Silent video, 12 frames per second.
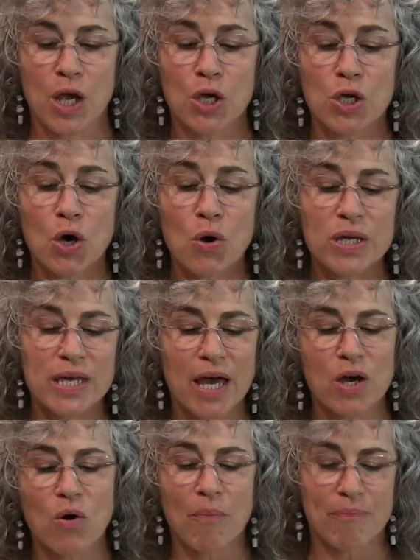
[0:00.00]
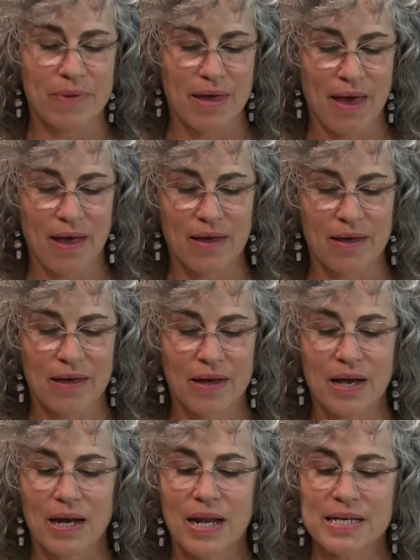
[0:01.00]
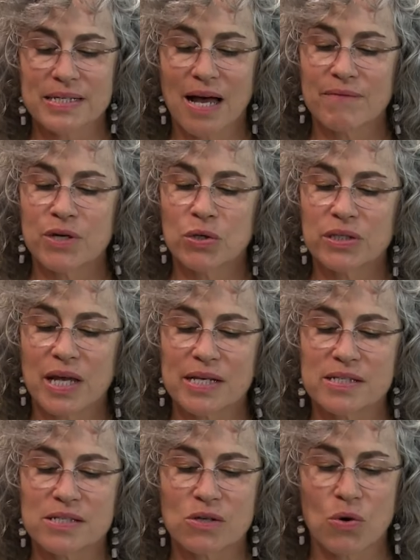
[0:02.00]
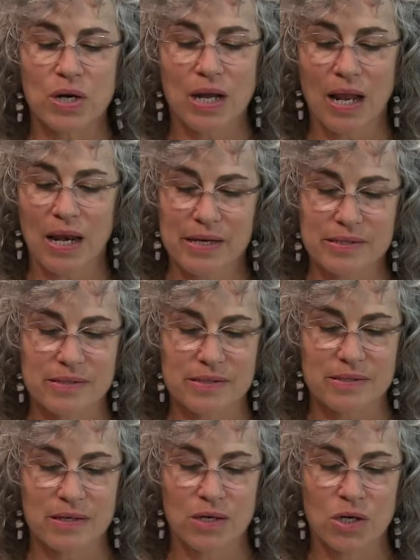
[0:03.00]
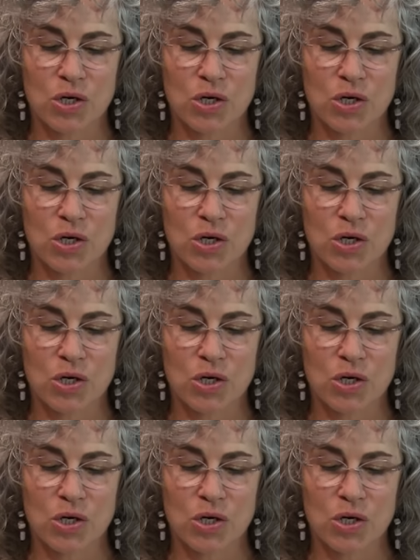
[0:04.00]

Yo llego a pie, las gaviotas con alas.